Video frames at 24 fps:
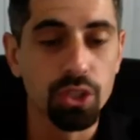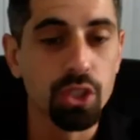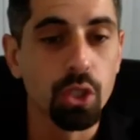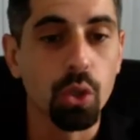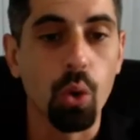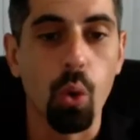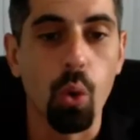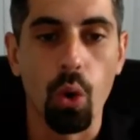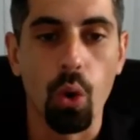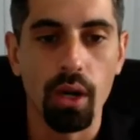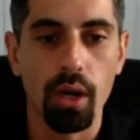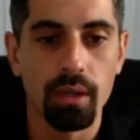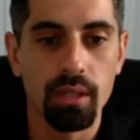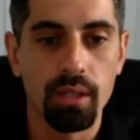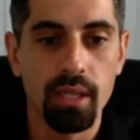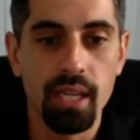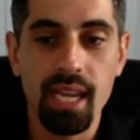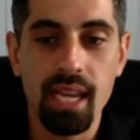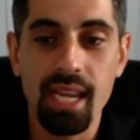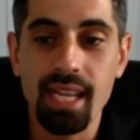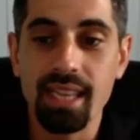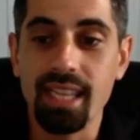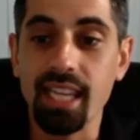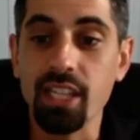with the court.
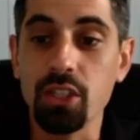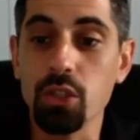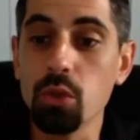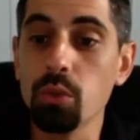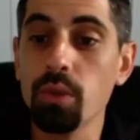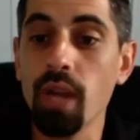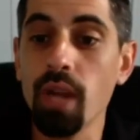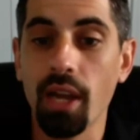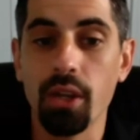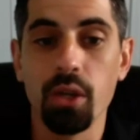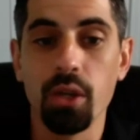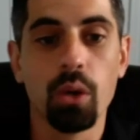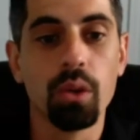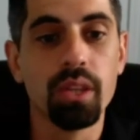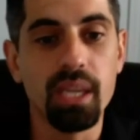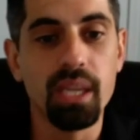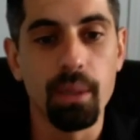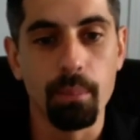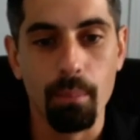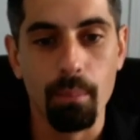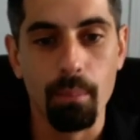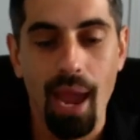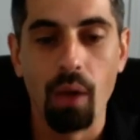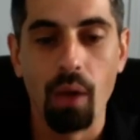They do not know
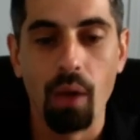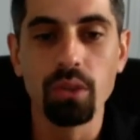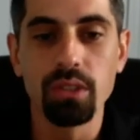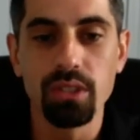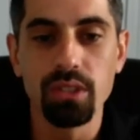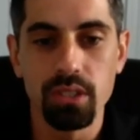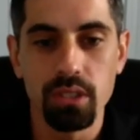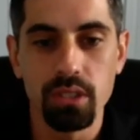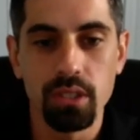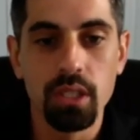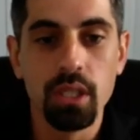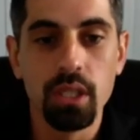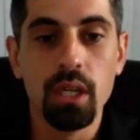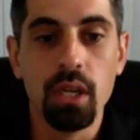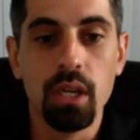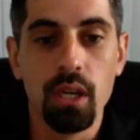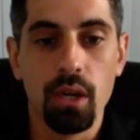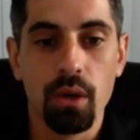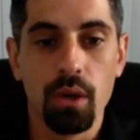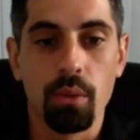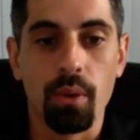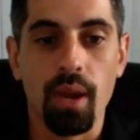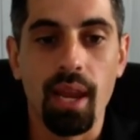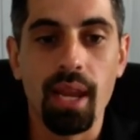the amount,
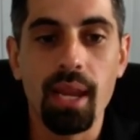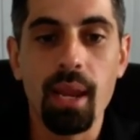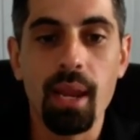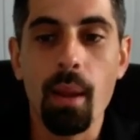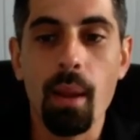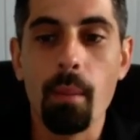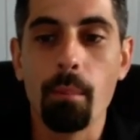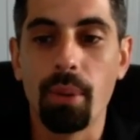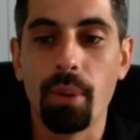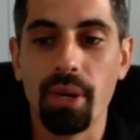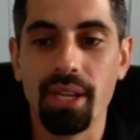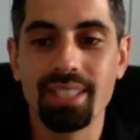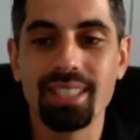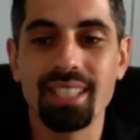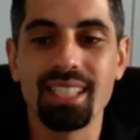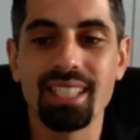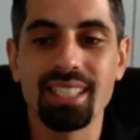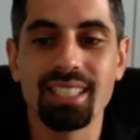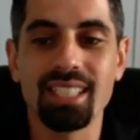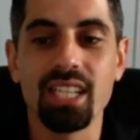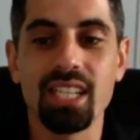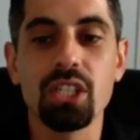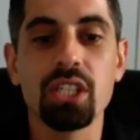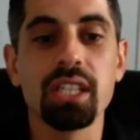right? But it's
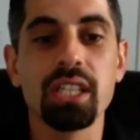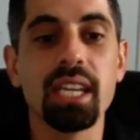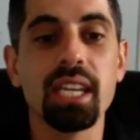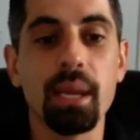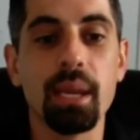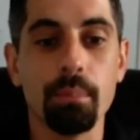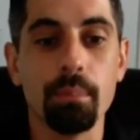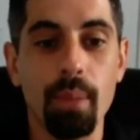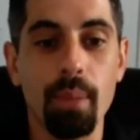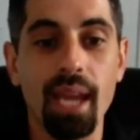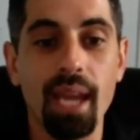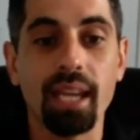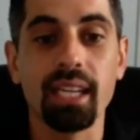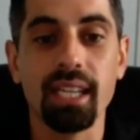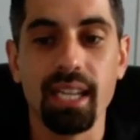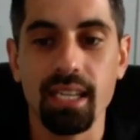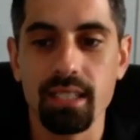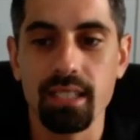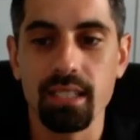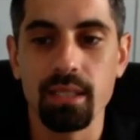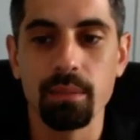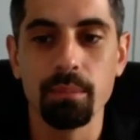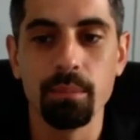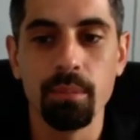essentially a
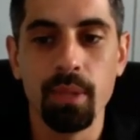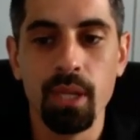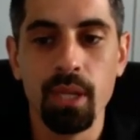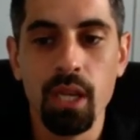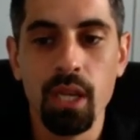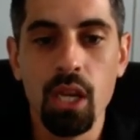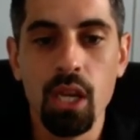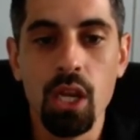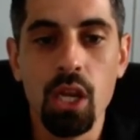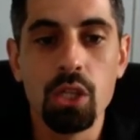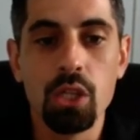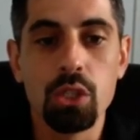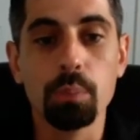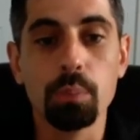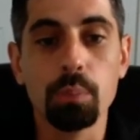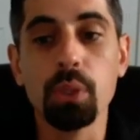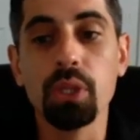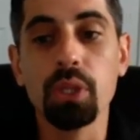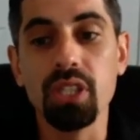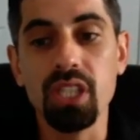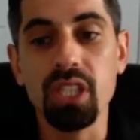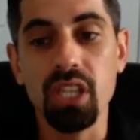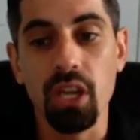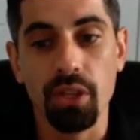mechanism to
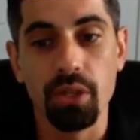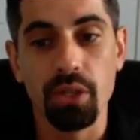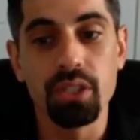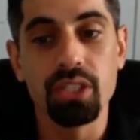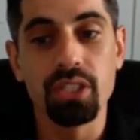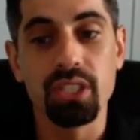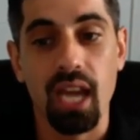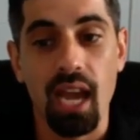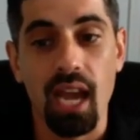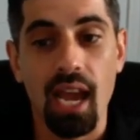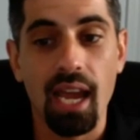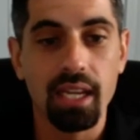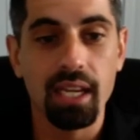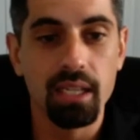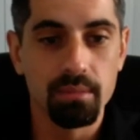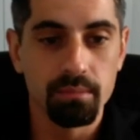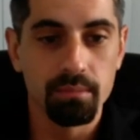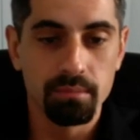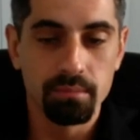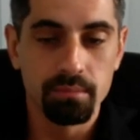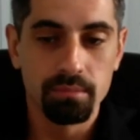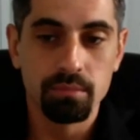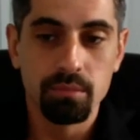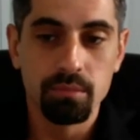put the other side
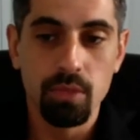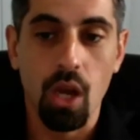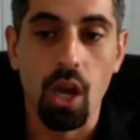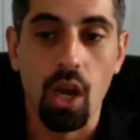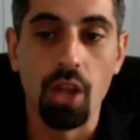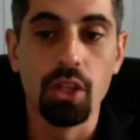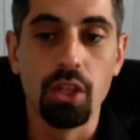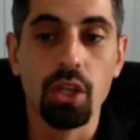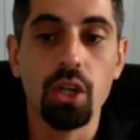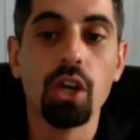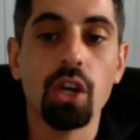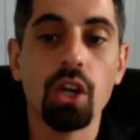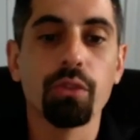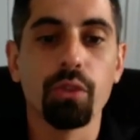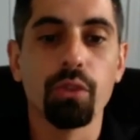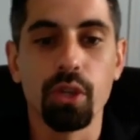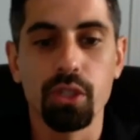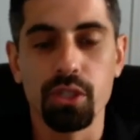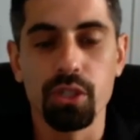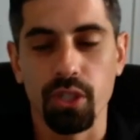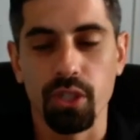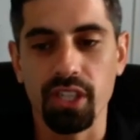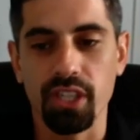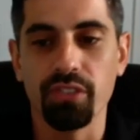on the hook for
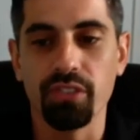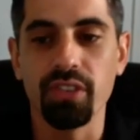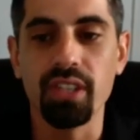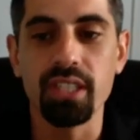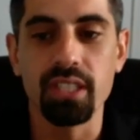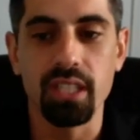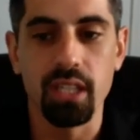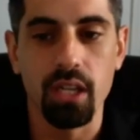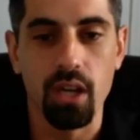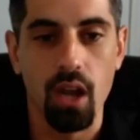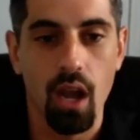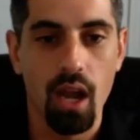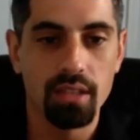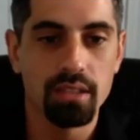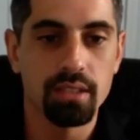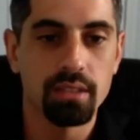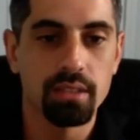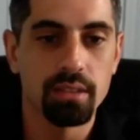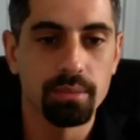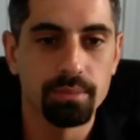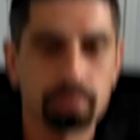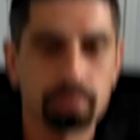attorney fees and costs